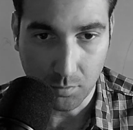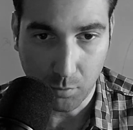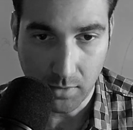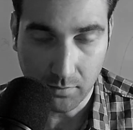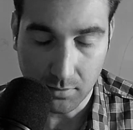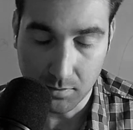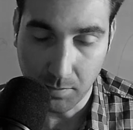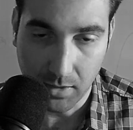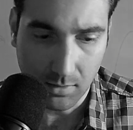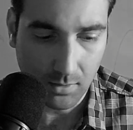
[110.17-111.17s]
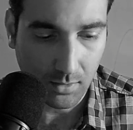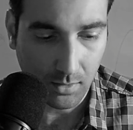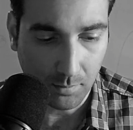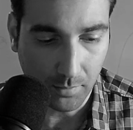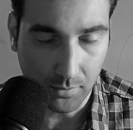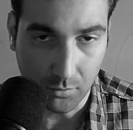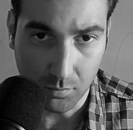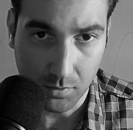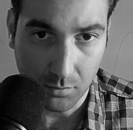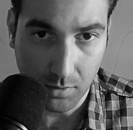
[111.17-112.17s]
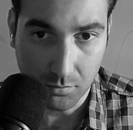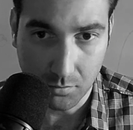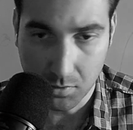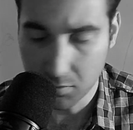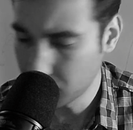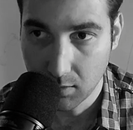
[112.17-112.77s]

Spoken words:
private spaces like bedrooms and restrooms.